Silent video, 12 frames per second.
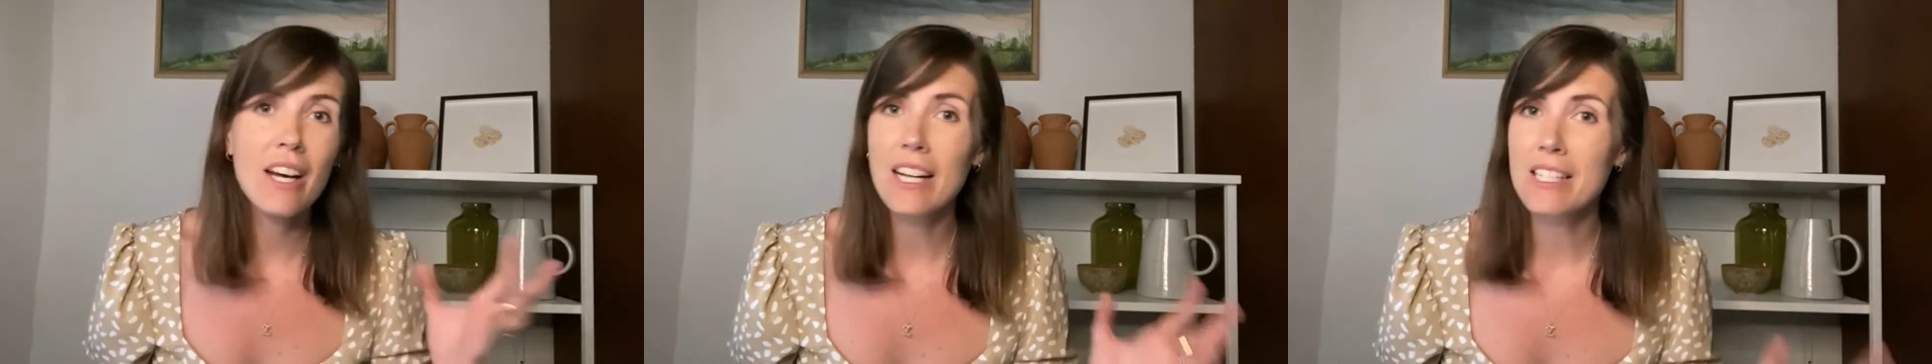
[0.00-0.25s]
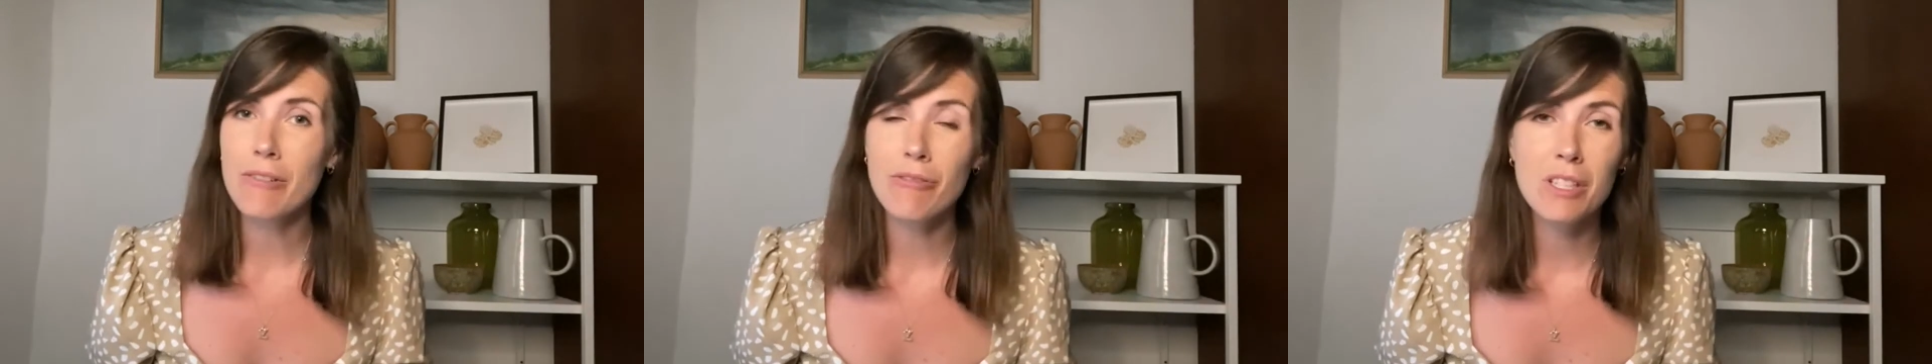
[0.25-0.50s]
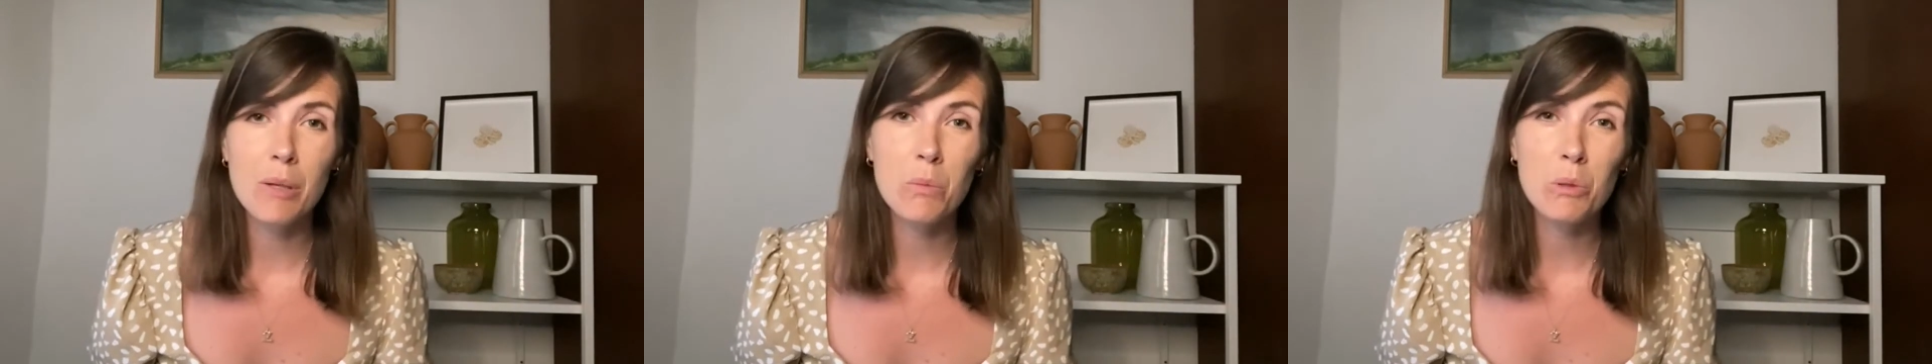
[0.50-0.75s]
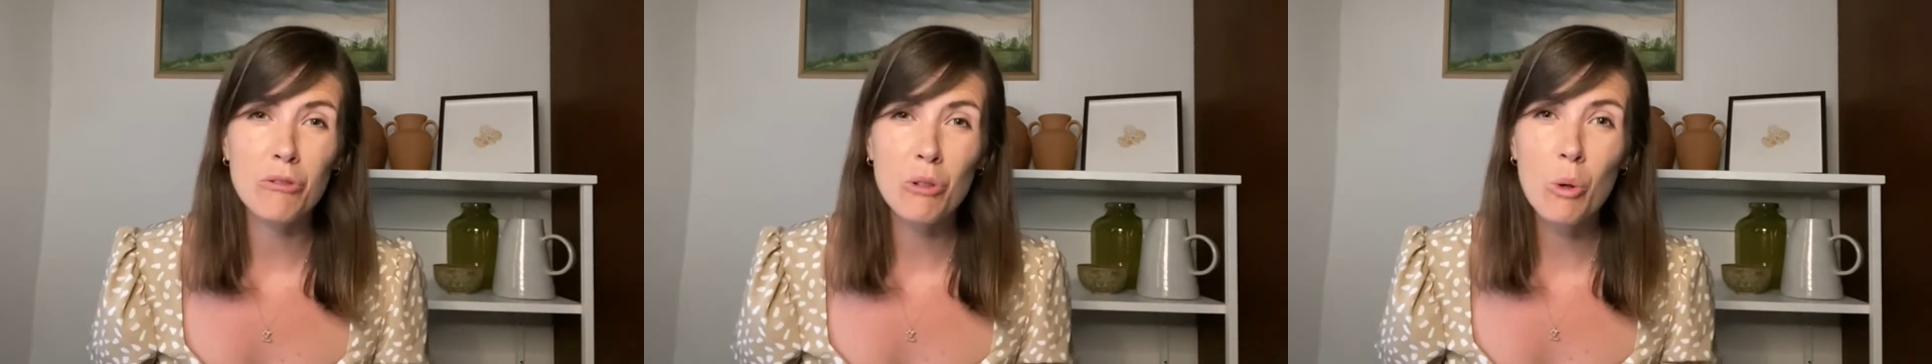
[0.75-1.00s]
a different number
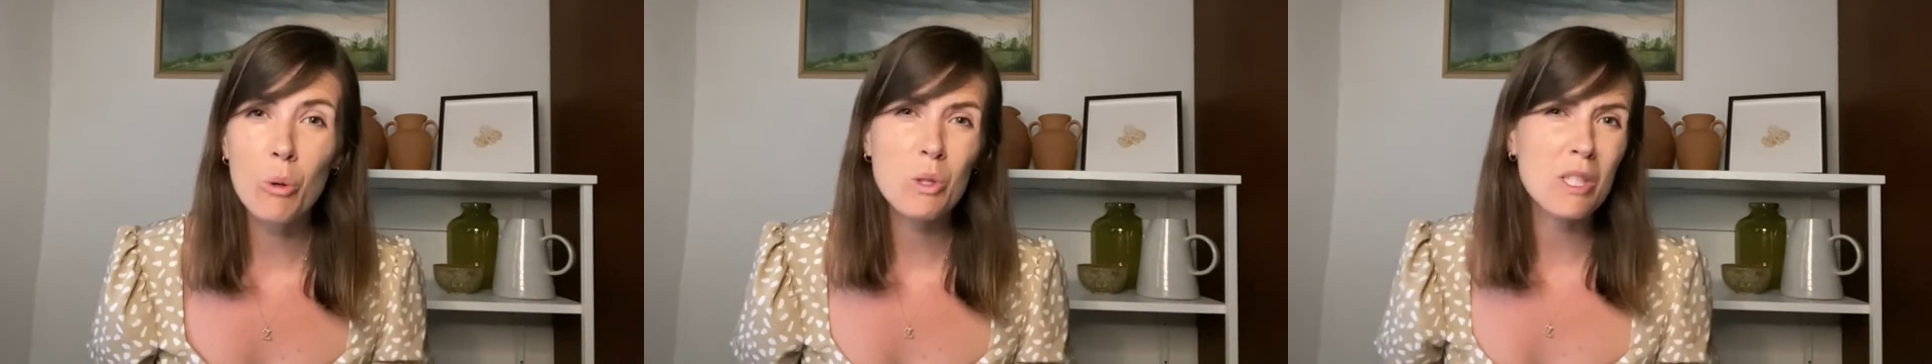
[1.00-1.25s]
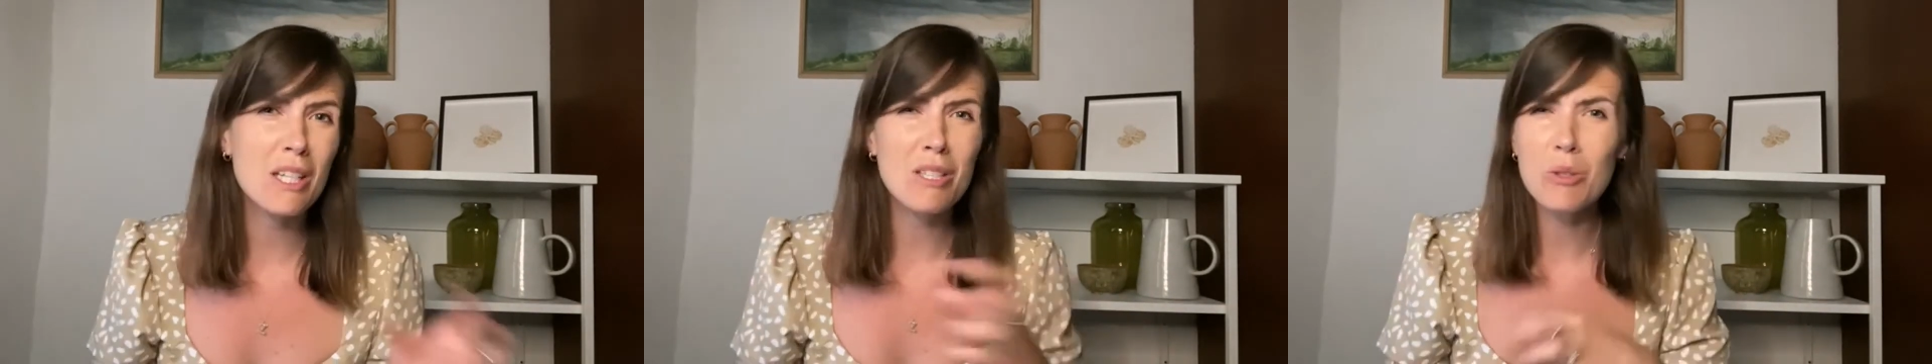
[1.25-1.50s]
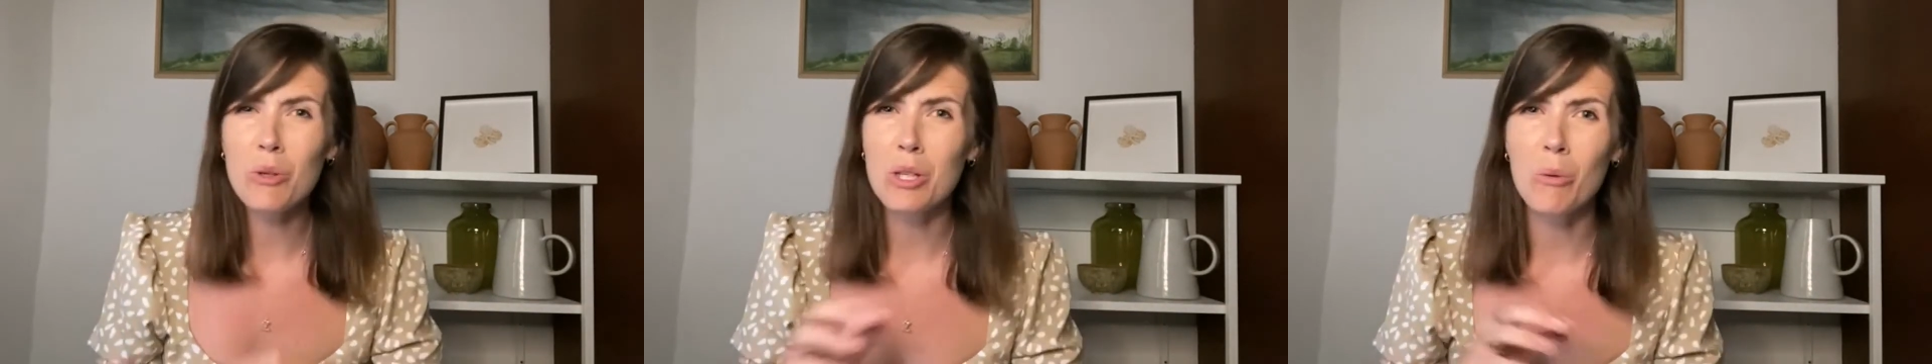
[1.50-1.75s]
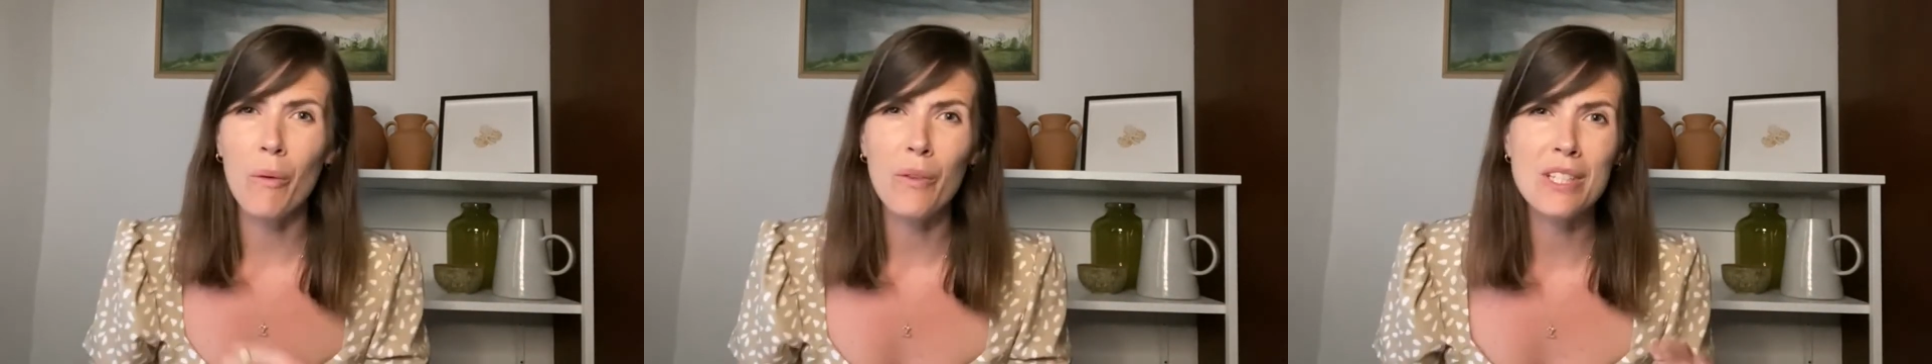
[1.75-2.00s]
of courses or you
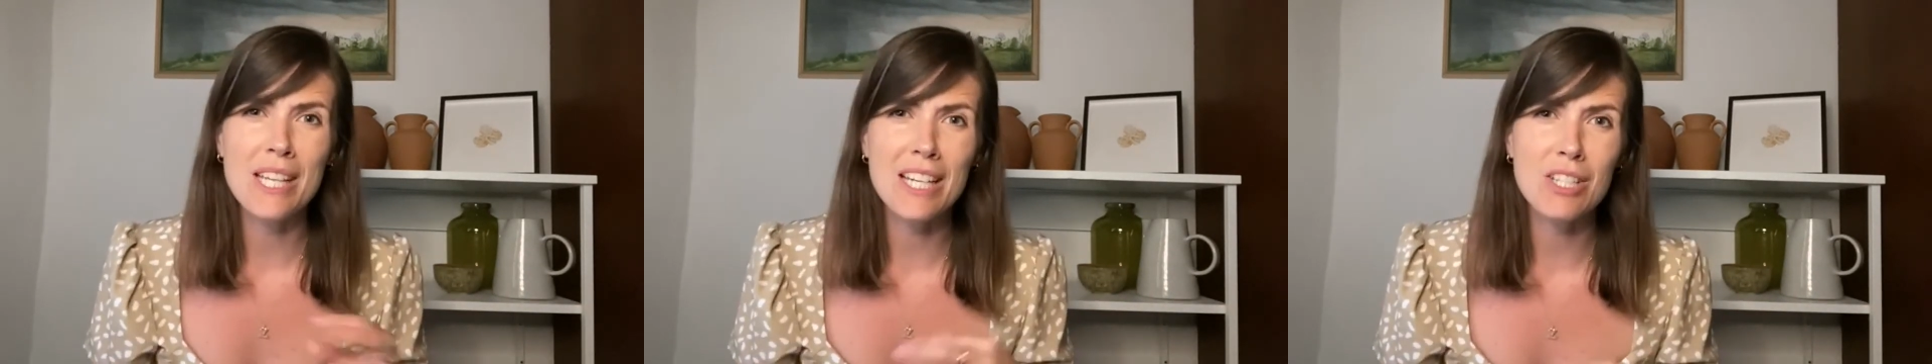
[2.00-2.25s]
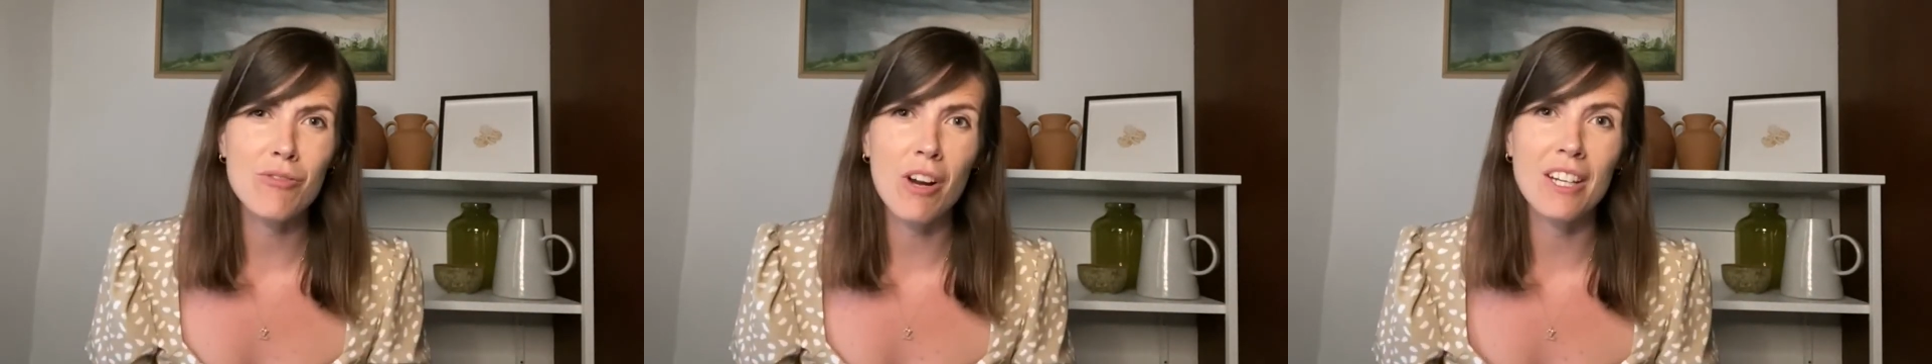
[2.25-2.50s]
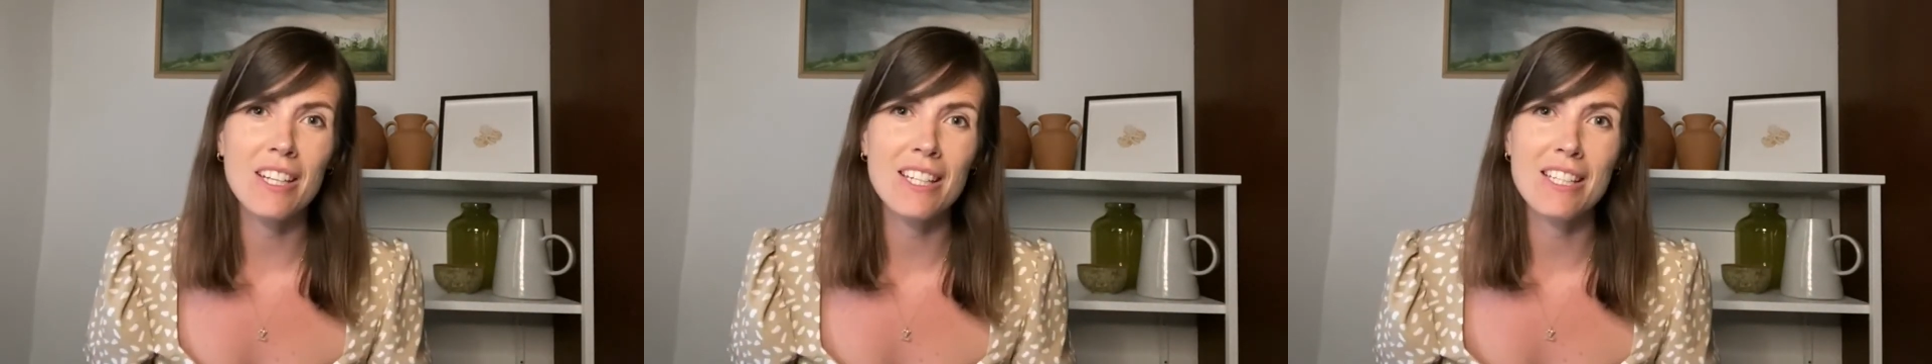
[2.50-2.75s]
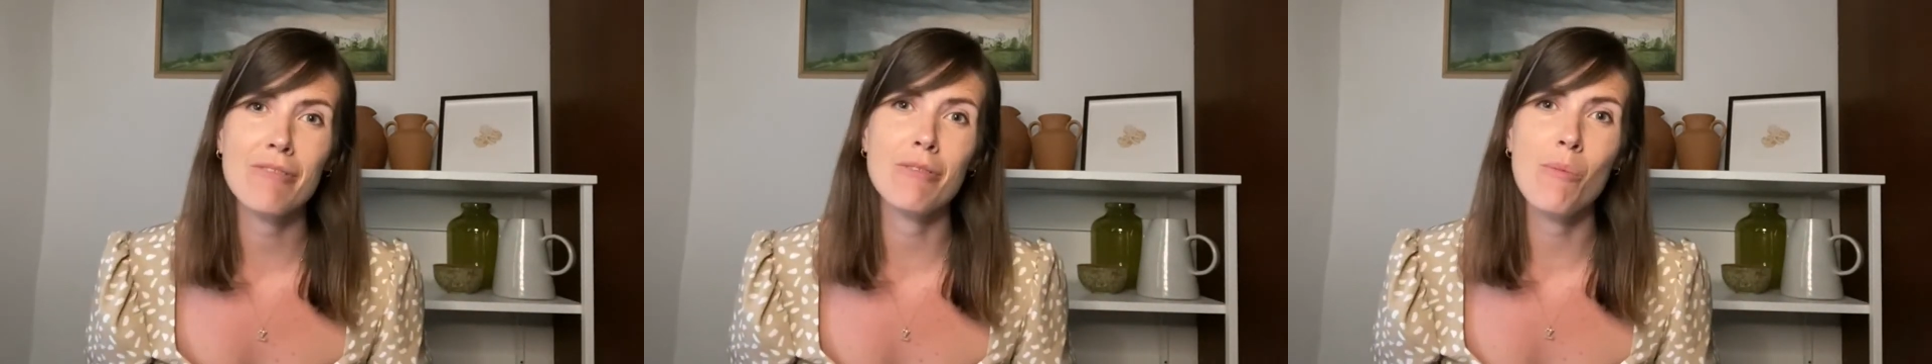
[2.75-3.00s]
want the day to run in a
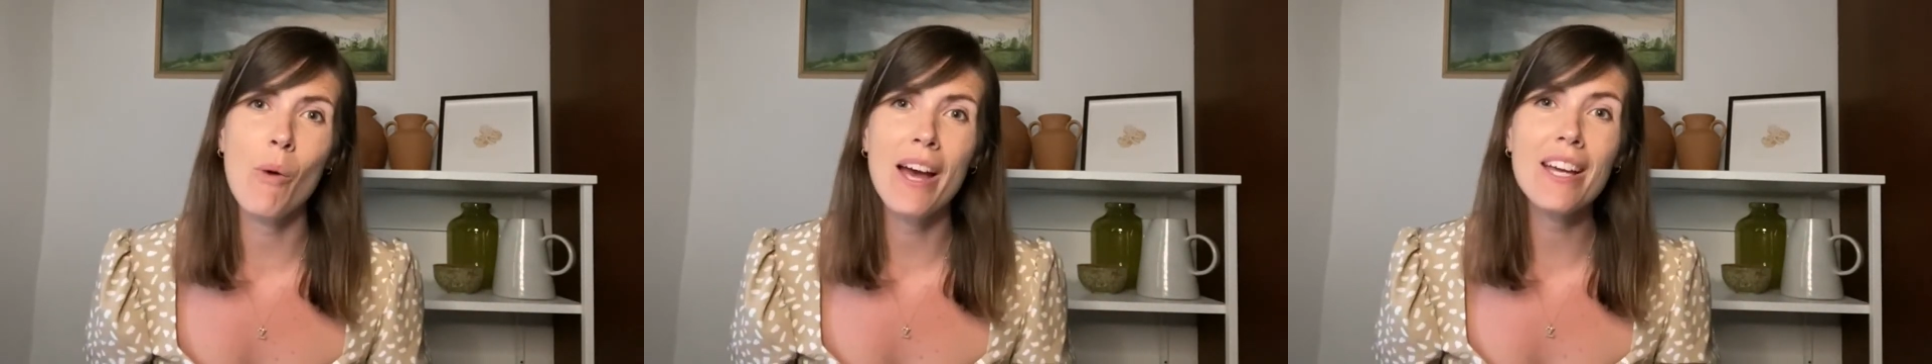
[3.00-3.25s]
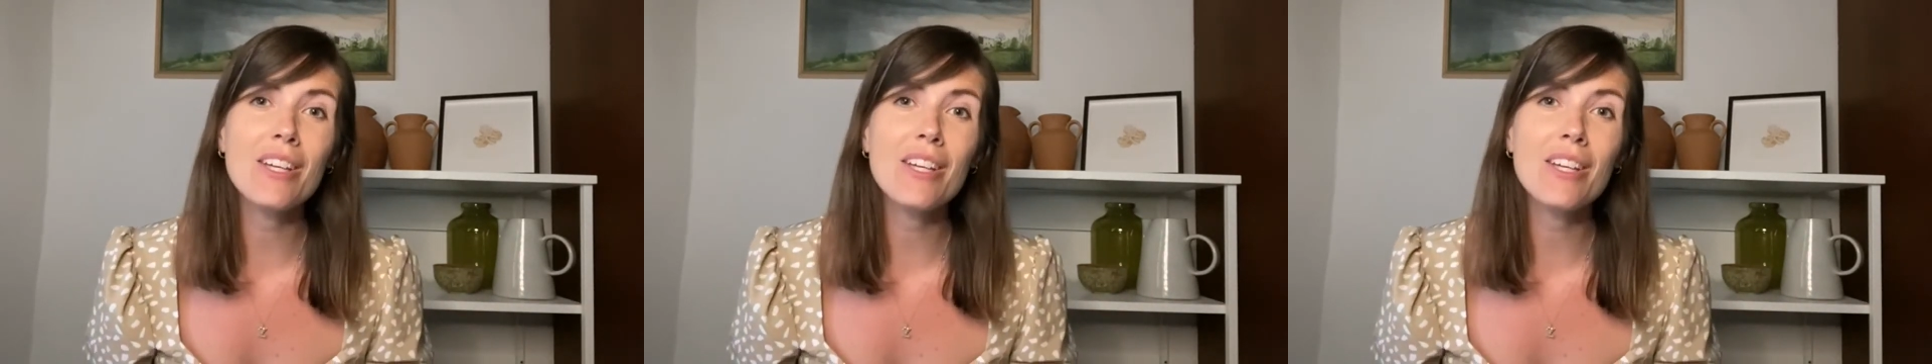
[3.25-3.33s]
different way,